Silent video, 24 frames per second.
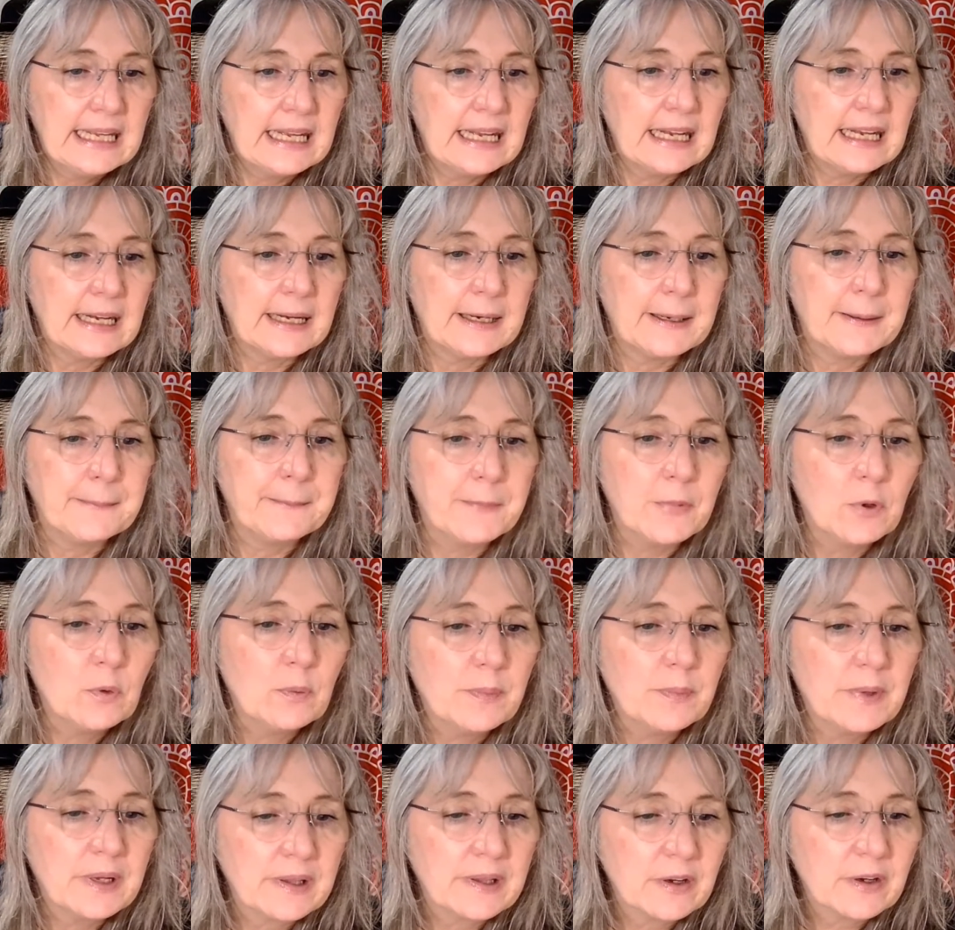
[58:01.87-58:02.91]

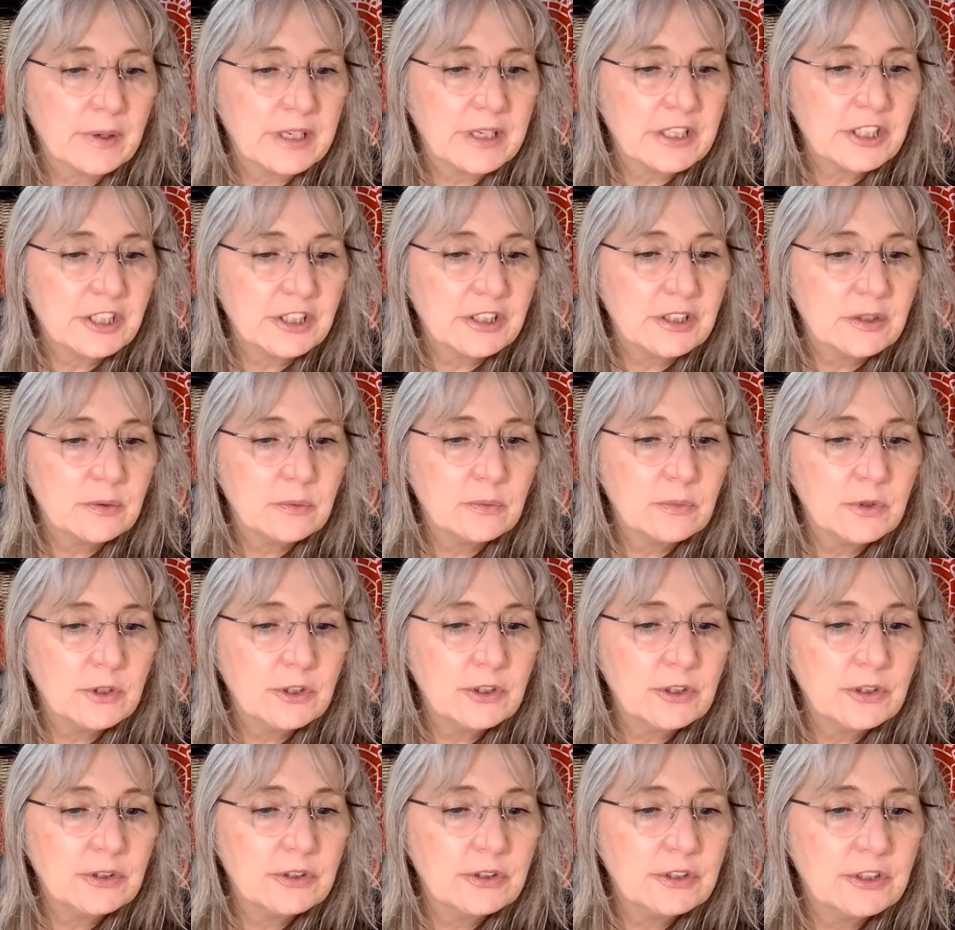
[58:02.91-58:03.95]
The question,
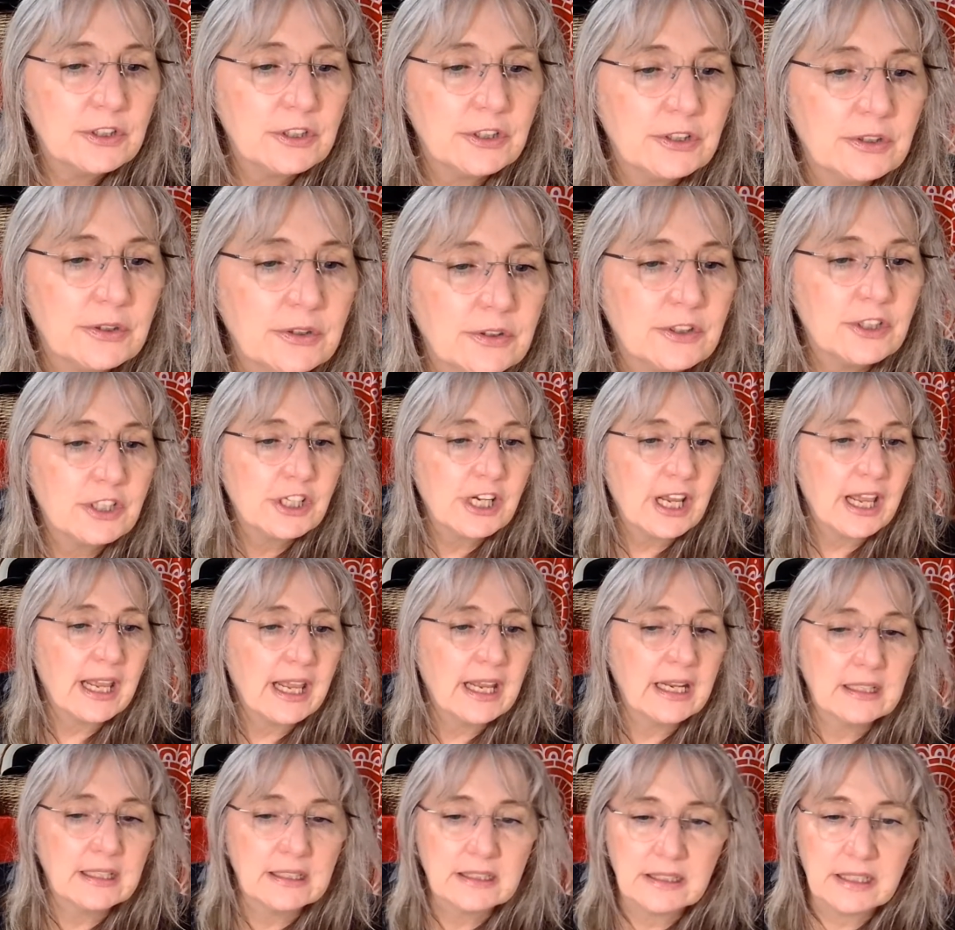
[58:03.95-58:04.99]

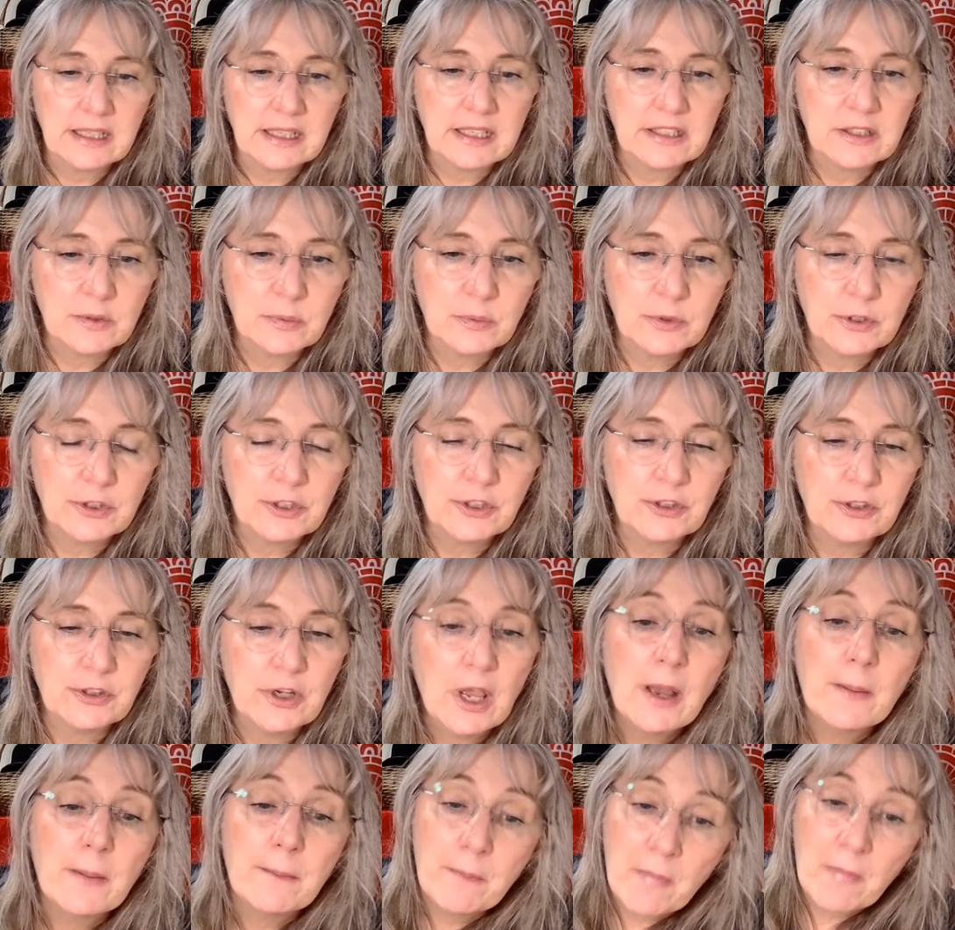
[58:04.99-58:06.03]
Jane says, would you use
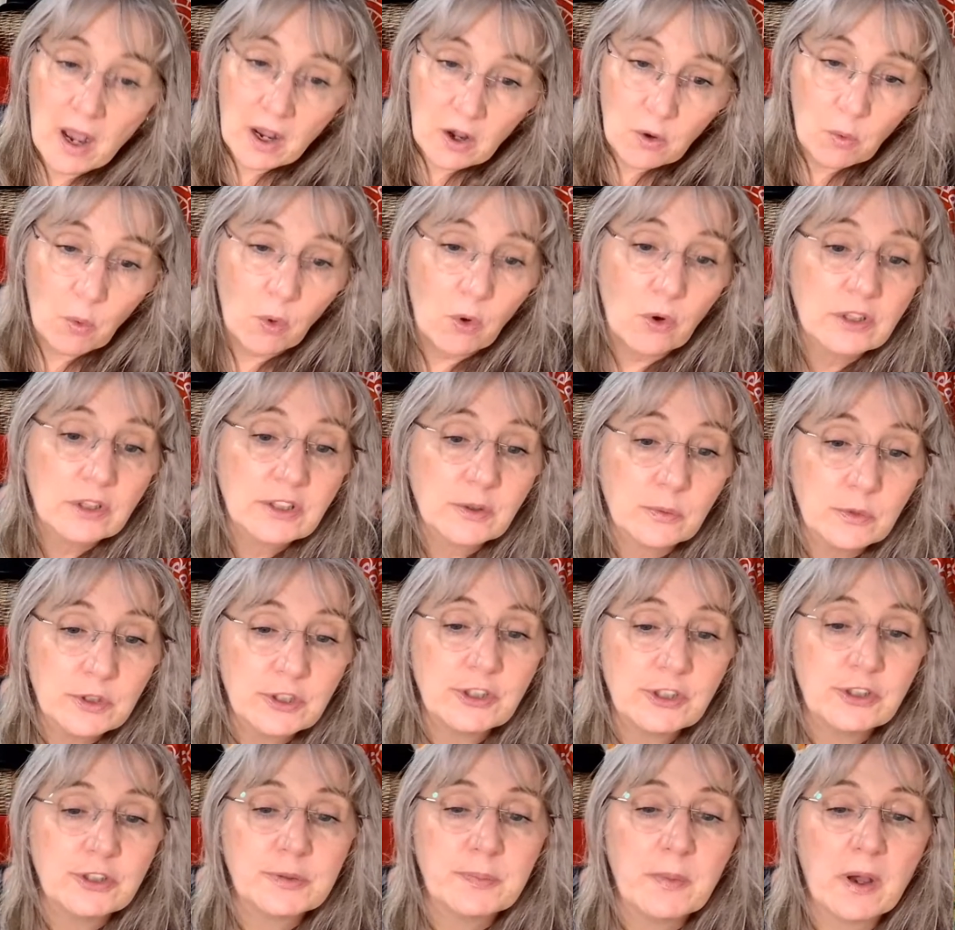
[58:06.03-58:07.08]
mugwort
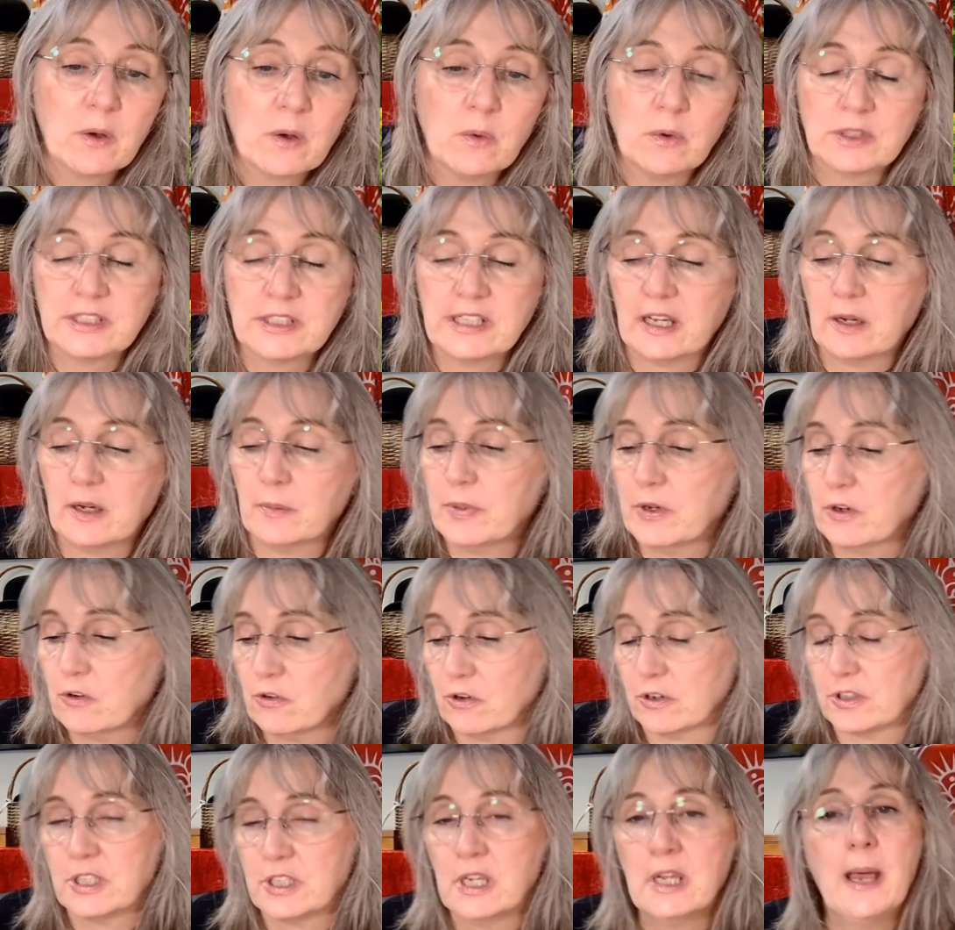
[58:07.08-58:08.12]
to help you
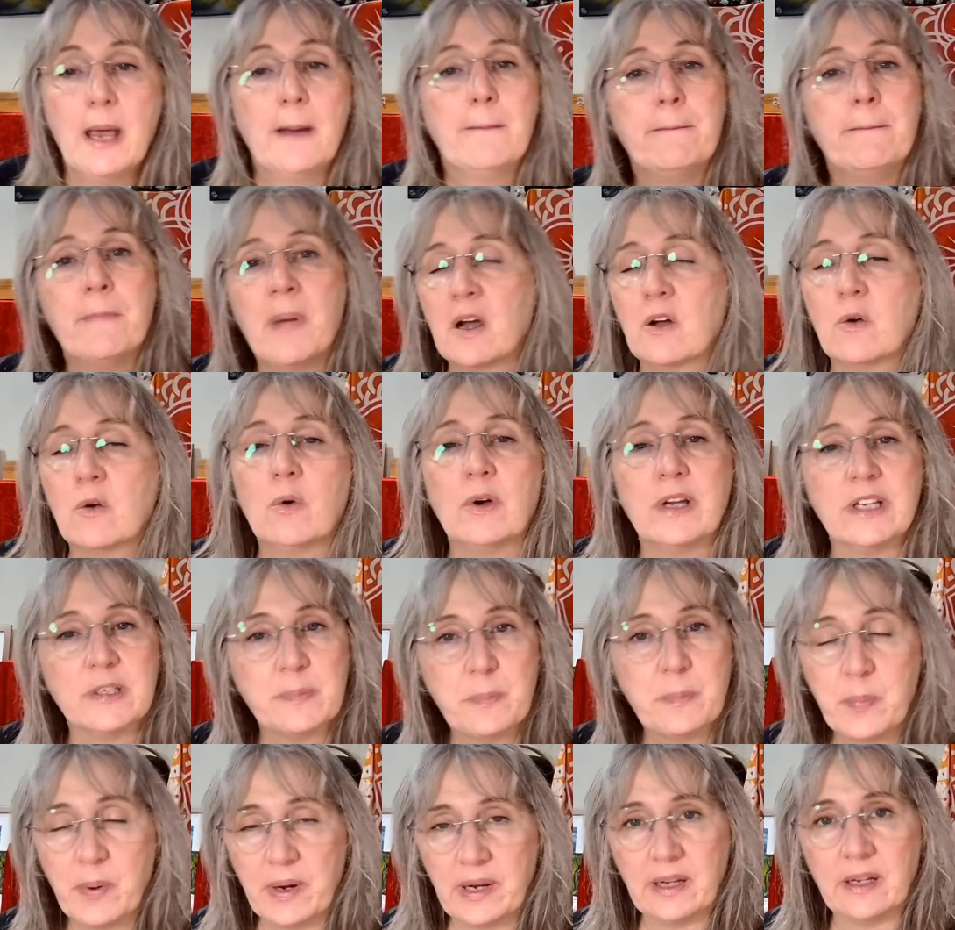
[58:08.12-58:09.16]
cross? Mugwort is
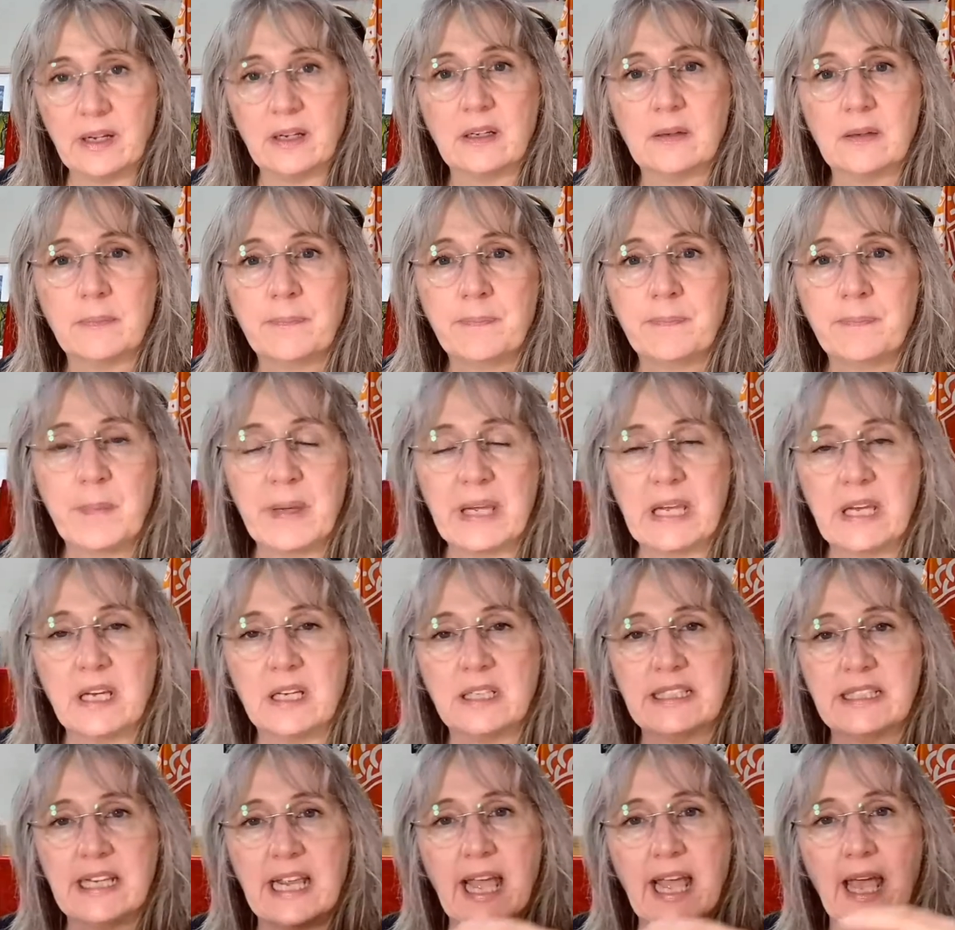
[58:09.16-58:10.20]
brilliant
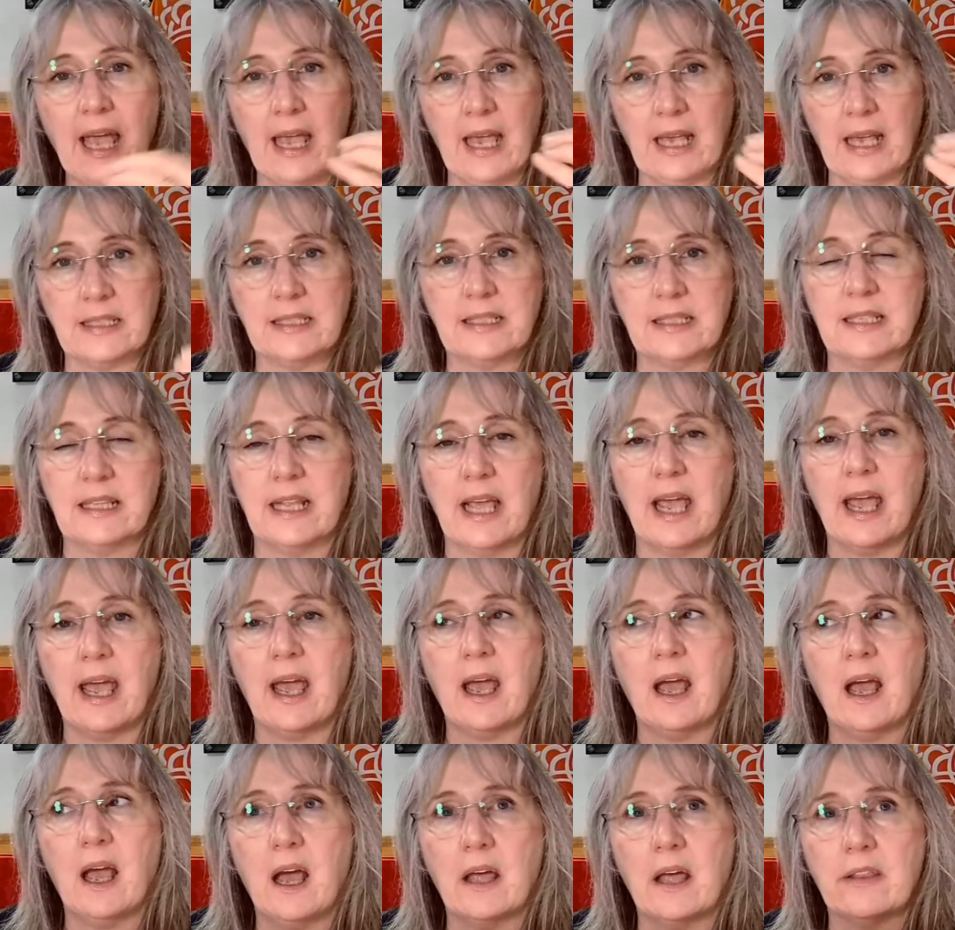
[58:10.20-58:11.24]
because it has that
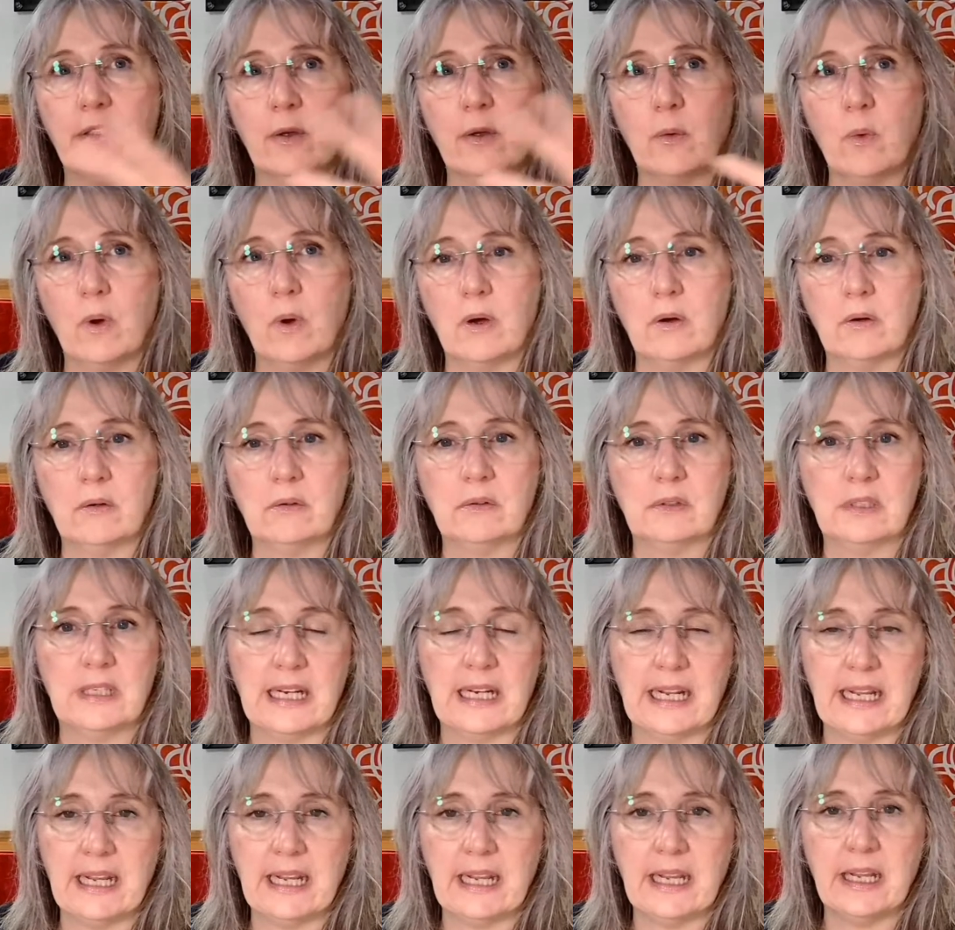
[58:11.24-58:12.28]

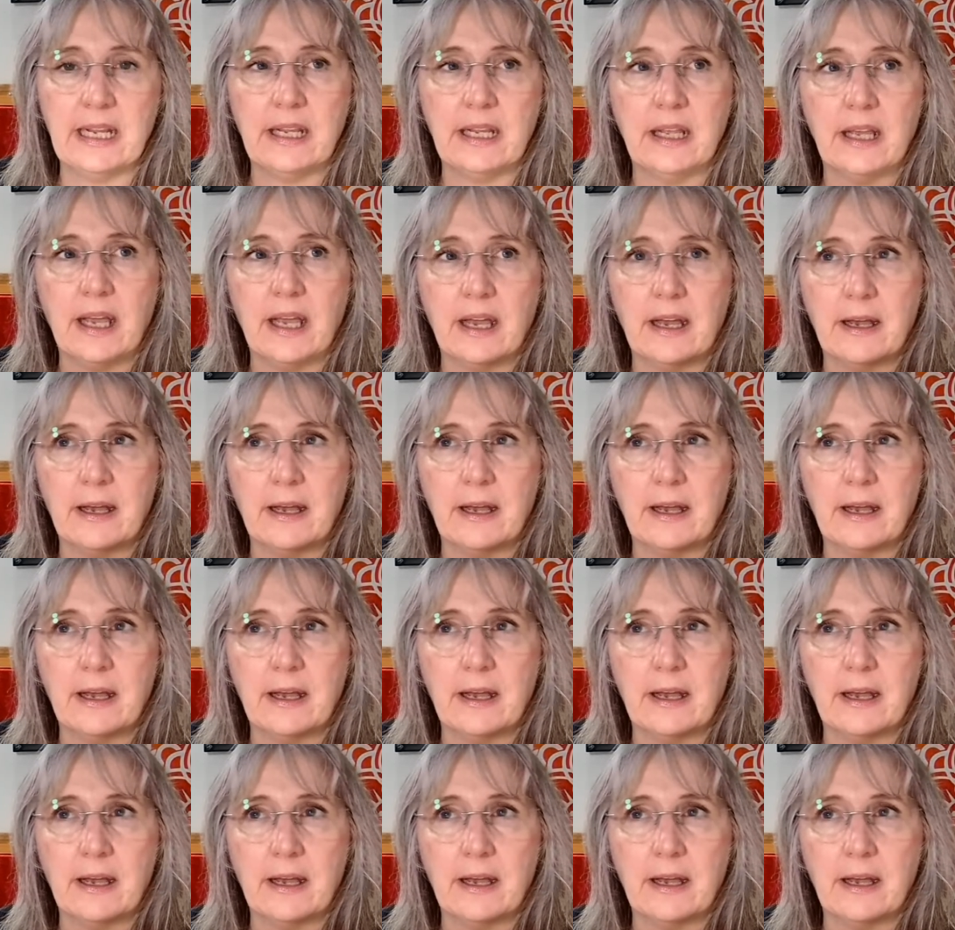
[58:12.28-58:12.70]
otherworldly,